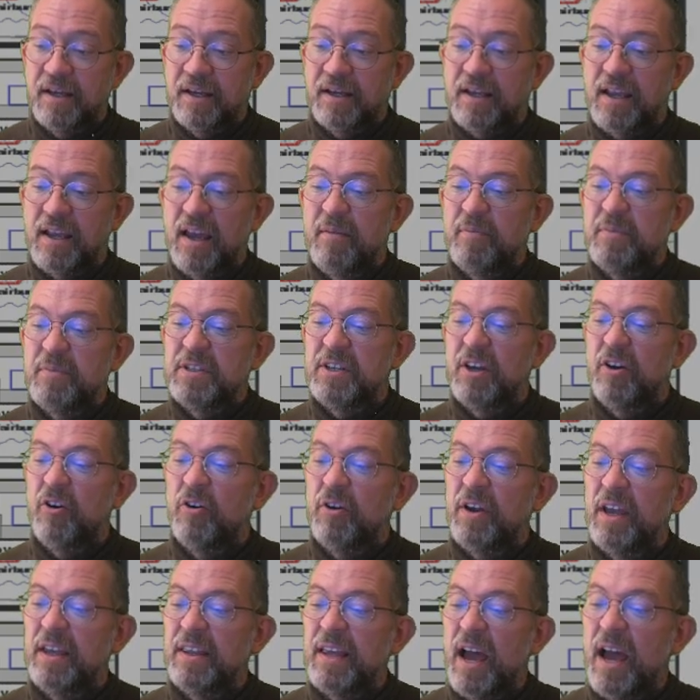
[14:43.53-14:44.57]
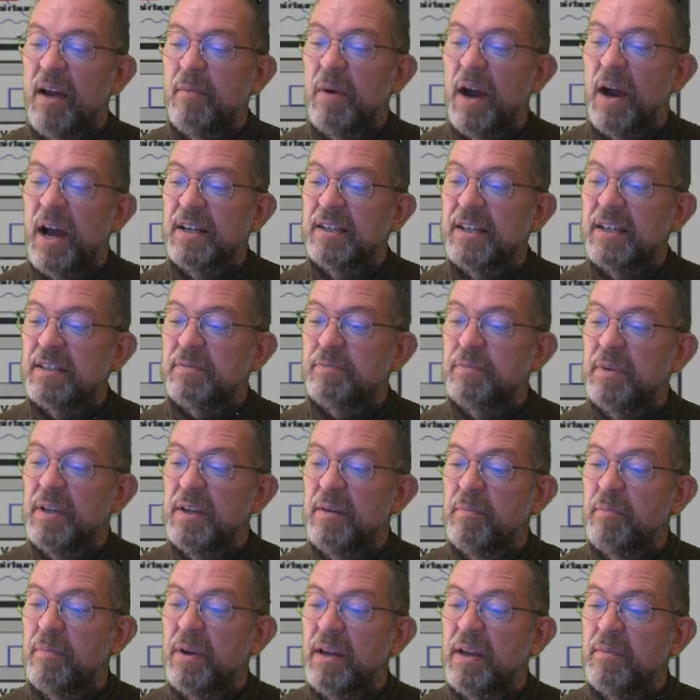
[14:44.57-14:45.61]
can be said okay that might just be a
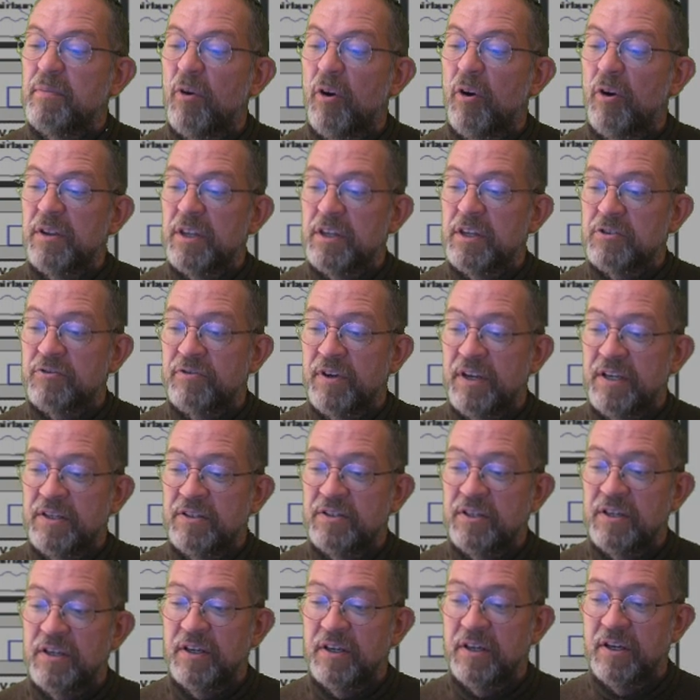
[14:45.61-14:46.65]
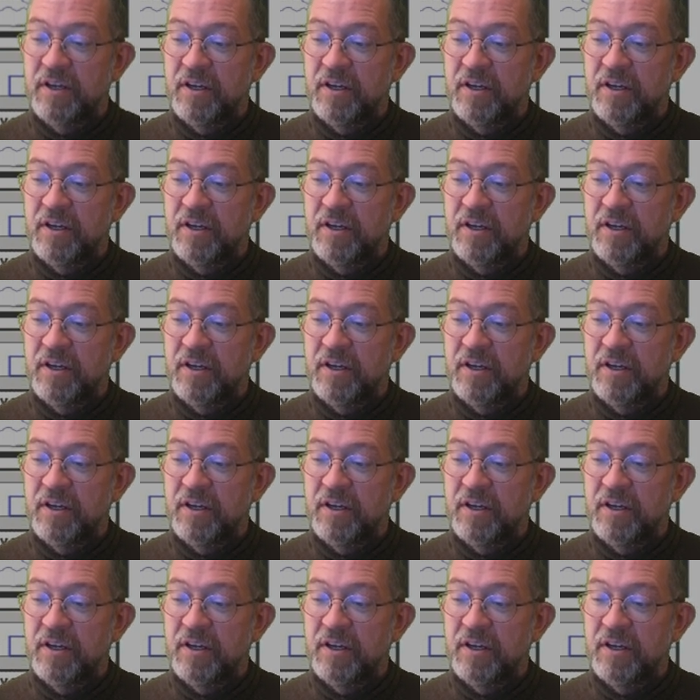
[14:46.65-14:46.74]
bit more than 20